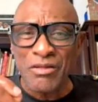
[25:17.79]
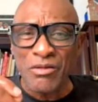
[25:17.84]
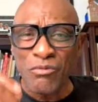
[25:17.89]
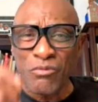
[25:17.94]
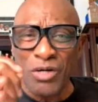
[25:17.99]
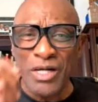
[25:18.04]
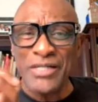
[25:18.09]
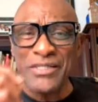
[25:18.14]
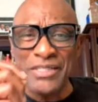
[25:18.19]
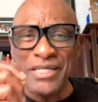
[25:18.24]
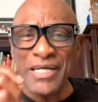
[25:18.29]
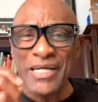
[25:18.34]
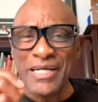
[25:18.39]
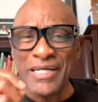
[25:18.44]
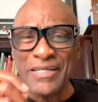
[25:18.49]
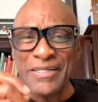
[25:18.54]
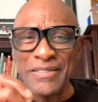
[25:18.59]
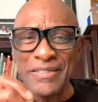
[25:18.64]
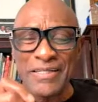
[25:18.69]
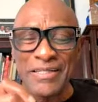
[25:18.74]
One
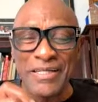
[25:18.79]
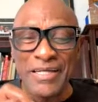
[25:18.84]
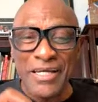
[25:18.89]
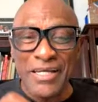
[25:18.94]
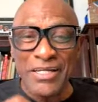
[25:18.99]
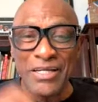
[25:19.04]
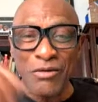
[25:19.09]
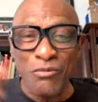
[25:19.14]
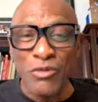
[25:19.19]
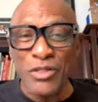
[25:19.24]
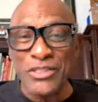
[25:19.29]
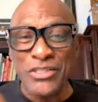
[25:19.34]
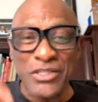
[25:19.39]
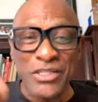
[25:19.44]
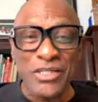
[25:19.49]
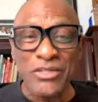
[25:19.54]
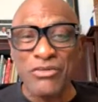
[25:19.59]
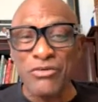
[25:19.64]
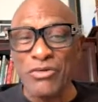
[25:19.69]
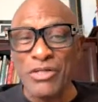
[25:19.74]
day. And then once you
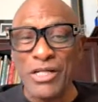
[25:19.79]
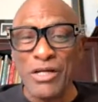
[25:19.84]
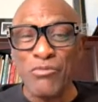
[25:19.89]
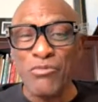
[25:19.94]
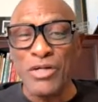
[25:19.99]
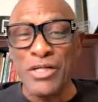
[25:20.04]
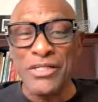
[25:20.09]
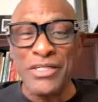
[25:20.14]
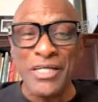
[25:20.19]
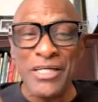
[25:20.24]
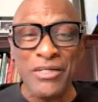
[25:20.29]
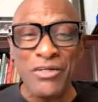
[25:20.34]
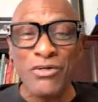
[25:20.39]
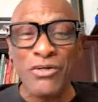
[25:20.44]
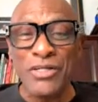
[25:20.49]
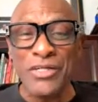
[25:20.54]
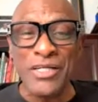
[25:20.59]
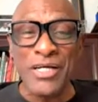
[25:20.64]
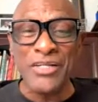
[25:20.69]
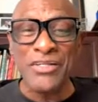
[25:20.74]
get through that one day,
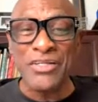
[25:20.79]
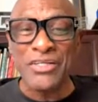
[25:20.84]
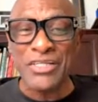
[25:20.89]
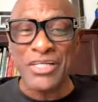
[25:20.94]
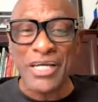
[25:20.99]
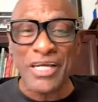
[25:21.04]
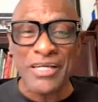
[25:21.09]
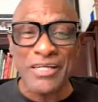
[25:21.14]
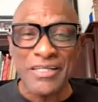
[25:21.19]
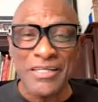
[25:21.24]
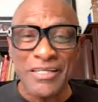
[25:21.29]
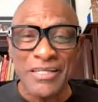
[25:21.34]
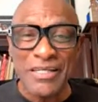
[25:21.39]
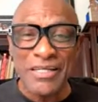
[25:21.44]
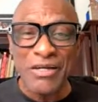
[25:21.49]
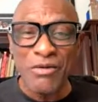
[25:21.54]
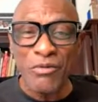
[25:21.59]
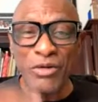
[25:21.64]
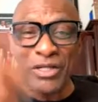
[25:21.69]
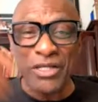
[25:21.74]
go another day. Hmm.
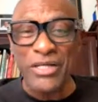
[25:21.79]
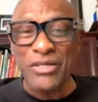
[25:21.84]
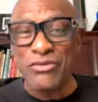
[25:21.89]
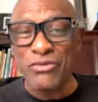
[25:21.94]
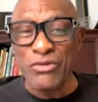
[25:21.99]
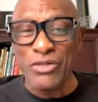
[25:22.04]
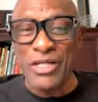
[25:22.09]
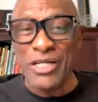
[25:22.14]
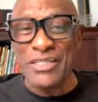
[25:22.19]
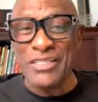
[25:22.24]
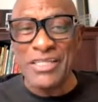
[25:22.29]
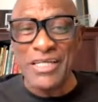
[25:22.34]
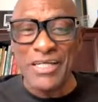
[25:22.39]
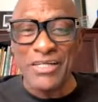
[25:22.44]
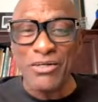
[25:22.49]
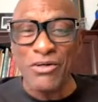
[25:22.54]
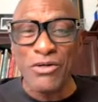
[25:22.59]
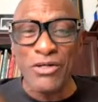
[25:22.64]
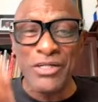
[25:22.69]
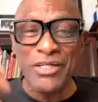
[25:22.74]
When you get through that
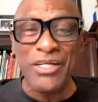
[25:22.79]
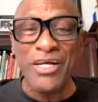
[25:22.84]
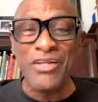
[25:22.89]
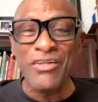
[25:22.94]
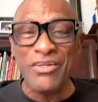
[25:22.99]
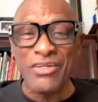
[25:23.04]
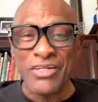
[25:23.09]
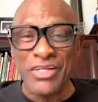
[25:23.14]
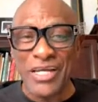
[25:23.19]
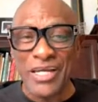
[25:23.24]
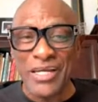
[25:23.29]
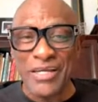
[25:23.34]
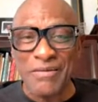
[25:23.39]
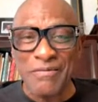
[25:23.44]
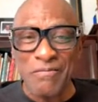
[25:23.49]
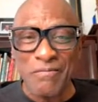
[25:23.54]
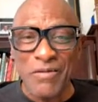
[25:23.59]
day, go another day.